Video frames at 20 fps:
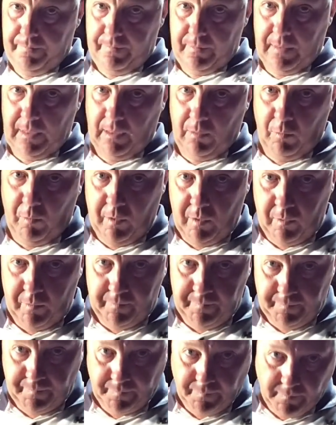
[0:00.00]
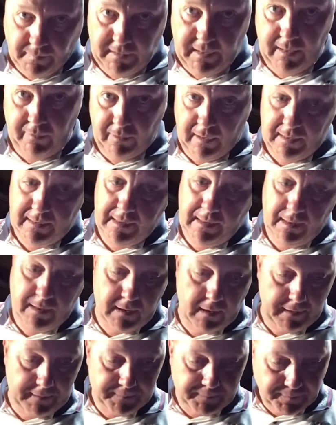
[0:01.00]
it will get rusty.
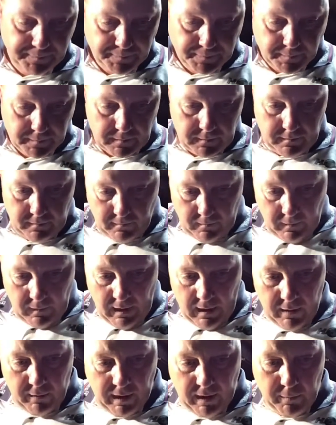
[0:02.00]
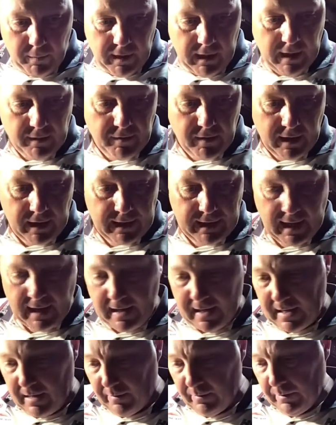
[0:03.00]
So anyway, we're gonna have a crack at that
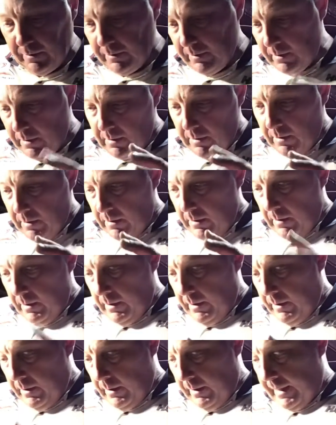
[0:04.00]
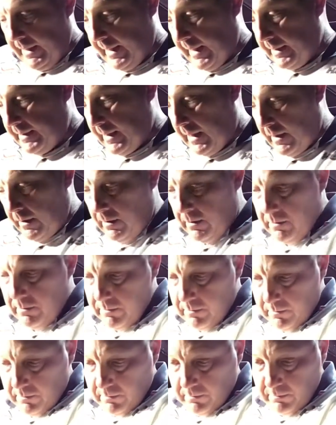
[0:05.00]
now, get that done,
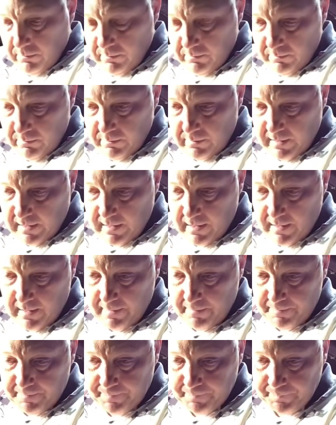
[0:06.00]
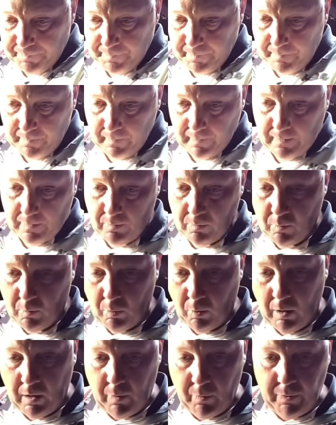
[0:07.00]

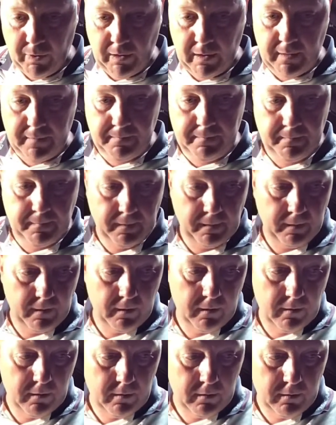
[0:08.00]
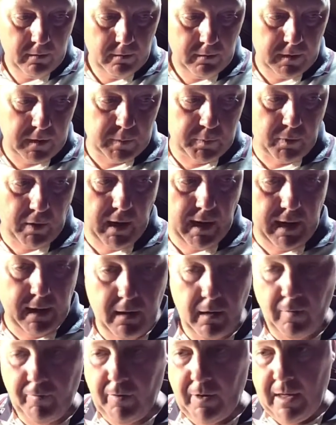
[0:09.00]
wire wheel it, spray it.
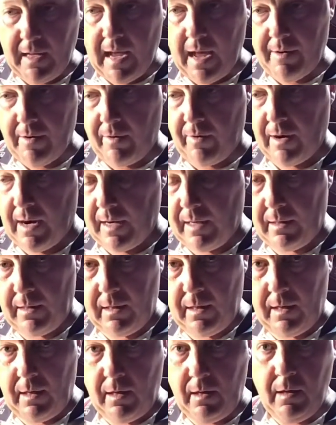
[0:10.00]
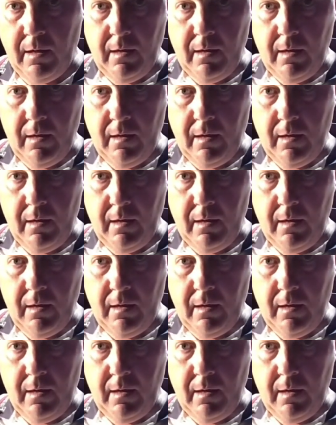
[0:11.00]
I've already had a crack at the